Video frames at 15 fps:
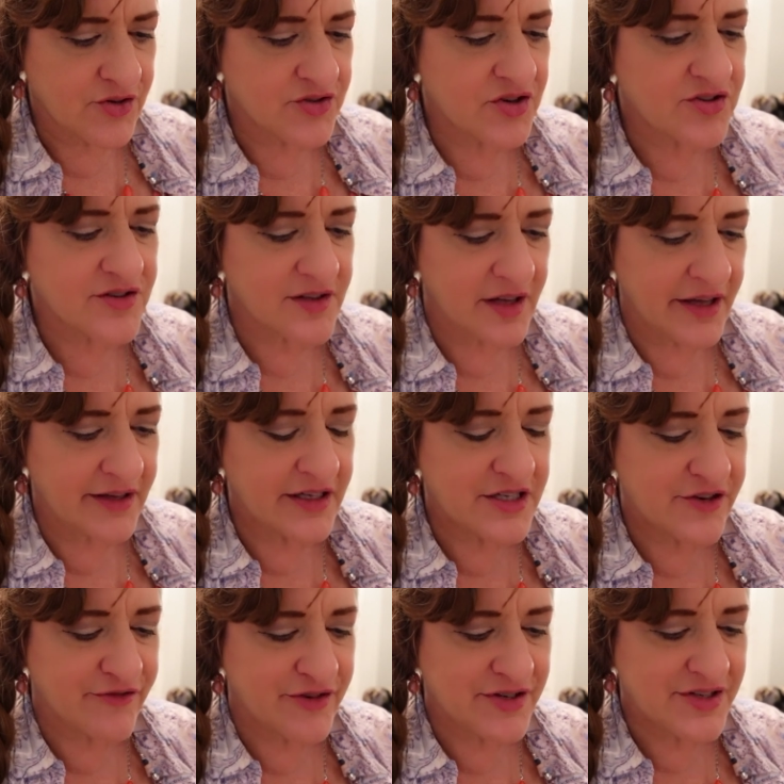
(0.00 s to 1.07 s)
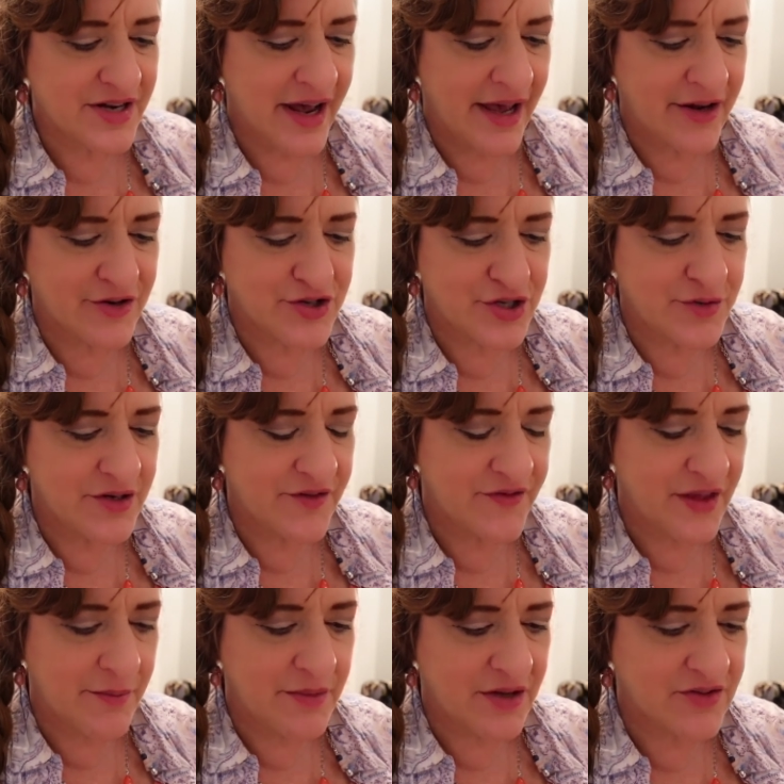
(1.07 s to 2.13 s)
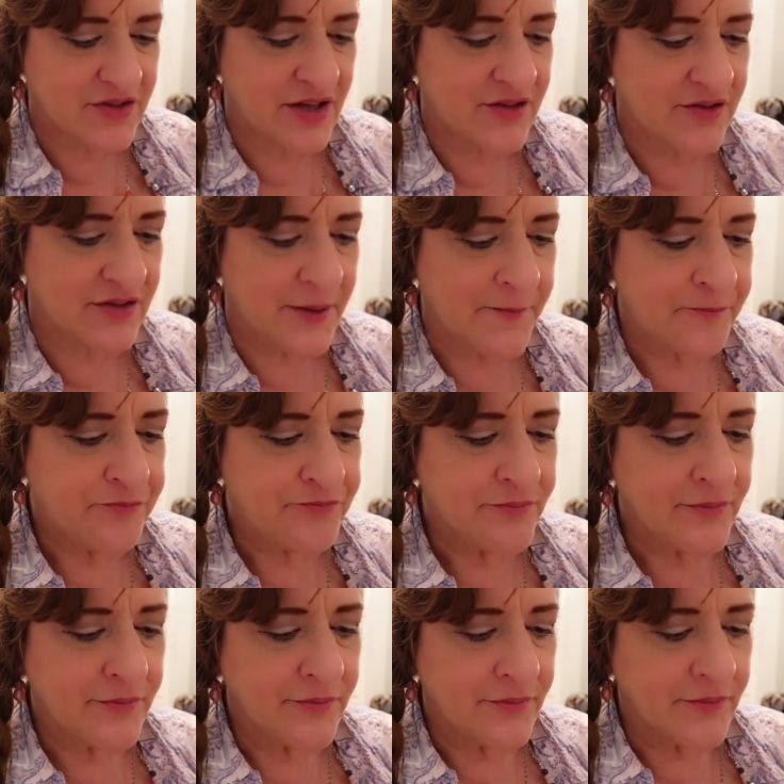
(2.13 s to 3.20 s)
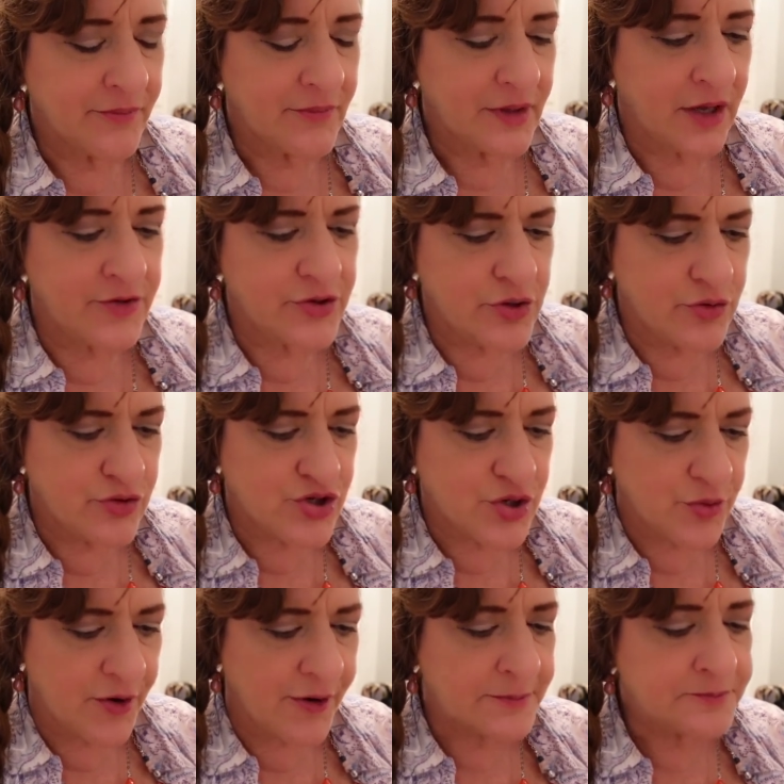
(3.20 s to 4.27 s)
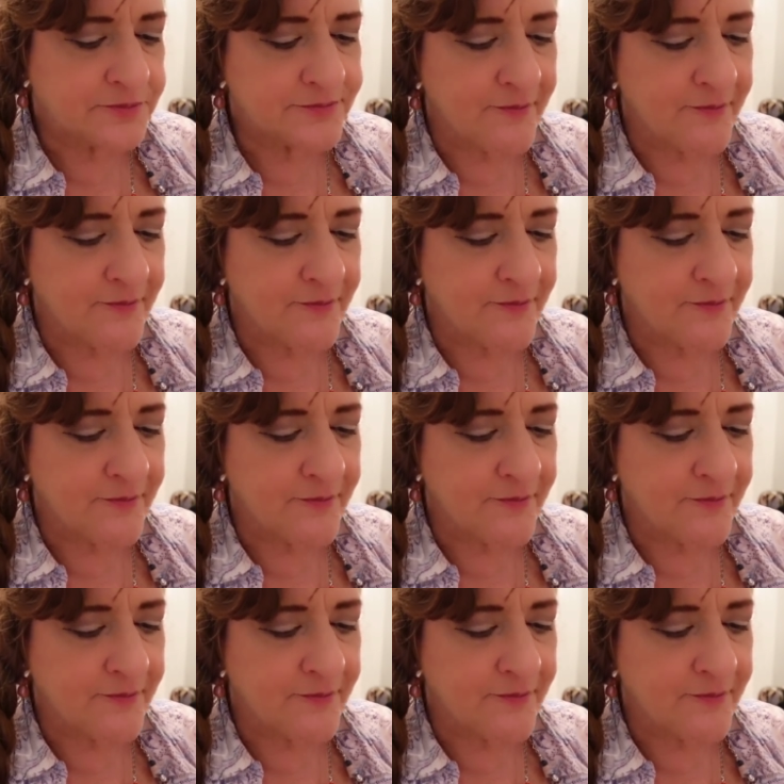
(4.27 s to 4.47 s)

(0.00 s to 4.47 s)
just a slightly different tang to it, if that makes sense. Unusual.